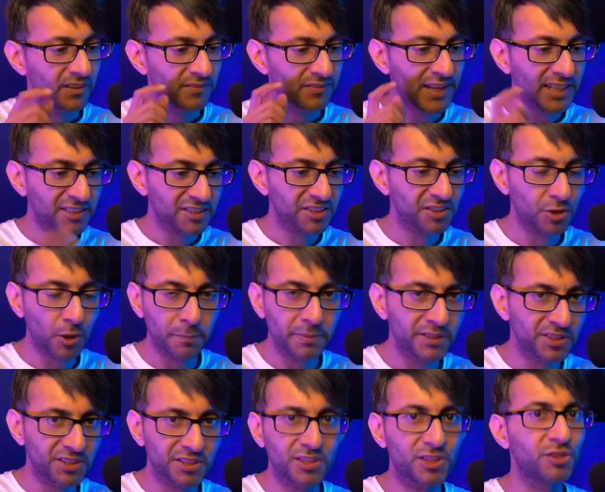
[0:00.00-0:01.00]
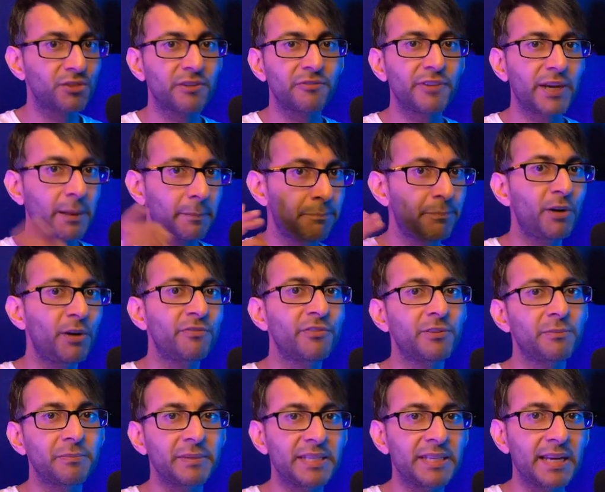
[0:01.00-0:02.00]
that stop and stutter effect
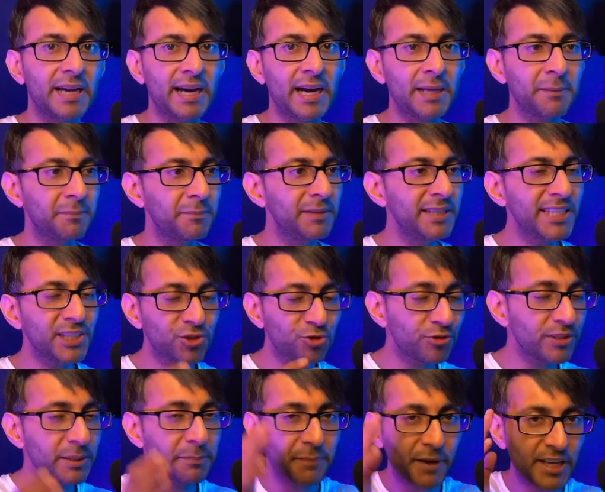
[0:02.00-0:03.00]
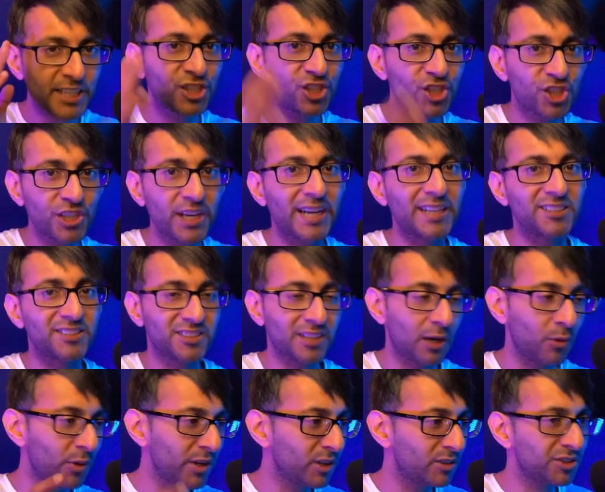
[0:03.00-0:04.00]
bothered me. And literally by chance,
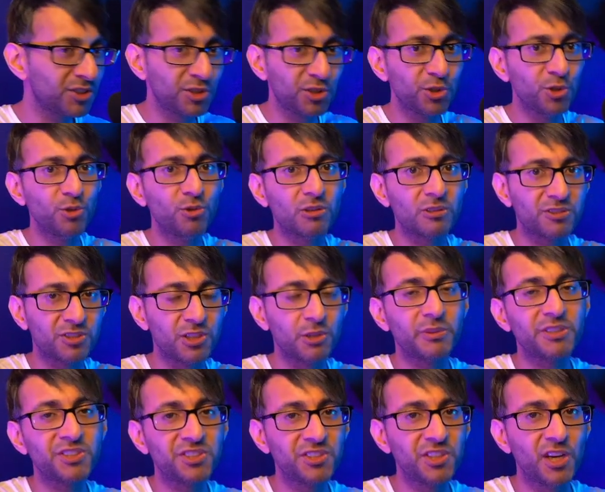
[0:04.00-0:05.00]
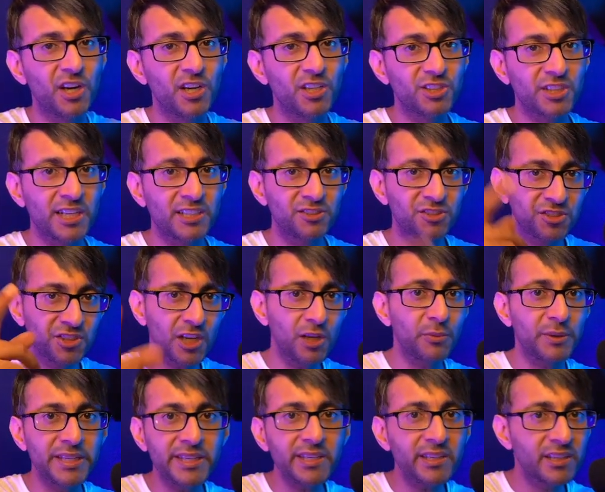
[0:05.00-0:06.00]
I went onto Google to do a search, and
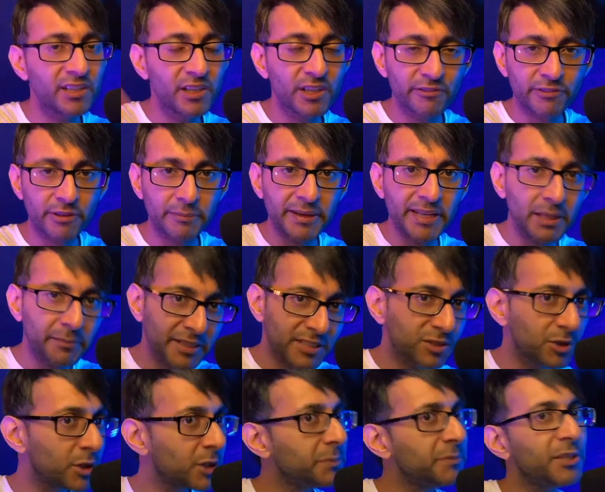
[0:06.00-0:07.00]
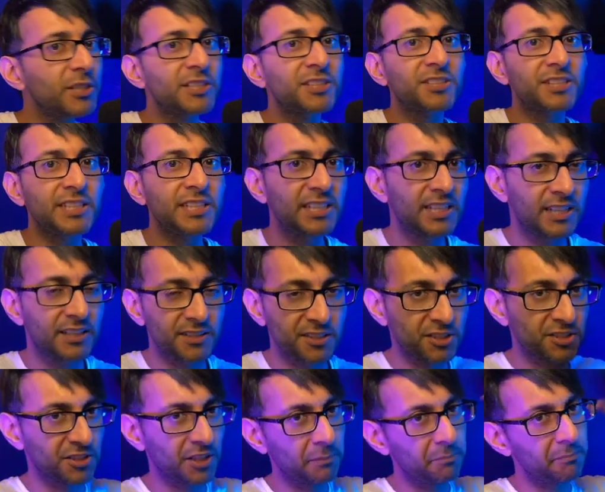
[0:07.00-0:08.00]
Zoe from Elementor Community, this is a